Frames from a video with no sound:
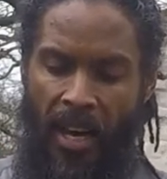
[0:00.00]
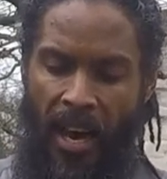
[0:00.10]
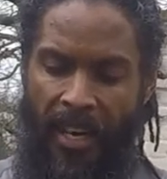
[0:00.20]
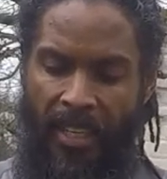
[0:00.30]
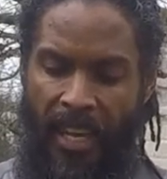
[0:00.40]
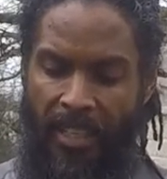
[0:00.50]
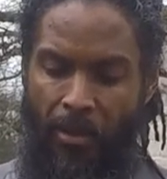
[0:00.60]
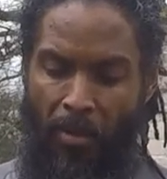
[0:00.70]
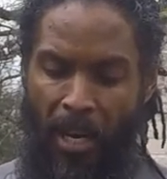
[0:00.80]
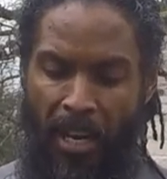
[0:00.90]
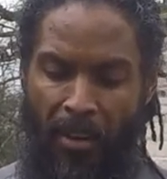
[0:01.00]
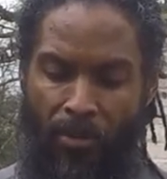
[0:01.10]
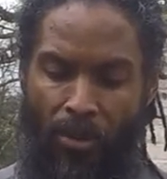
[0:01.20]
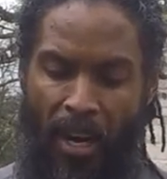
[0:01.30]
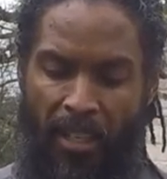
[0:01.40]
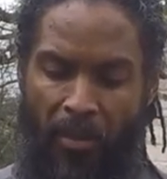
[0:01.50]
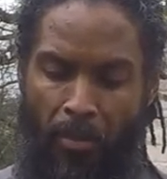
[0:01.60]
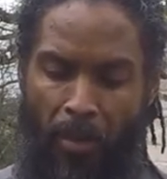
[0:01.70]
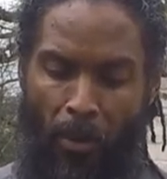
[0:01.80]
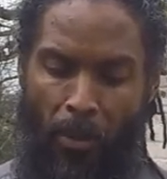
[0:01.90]
I've tried it
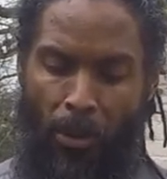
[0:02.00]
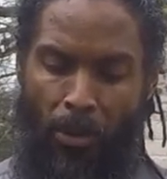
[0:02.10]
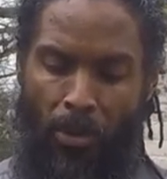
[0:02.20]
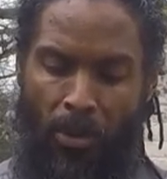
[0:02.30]
multiple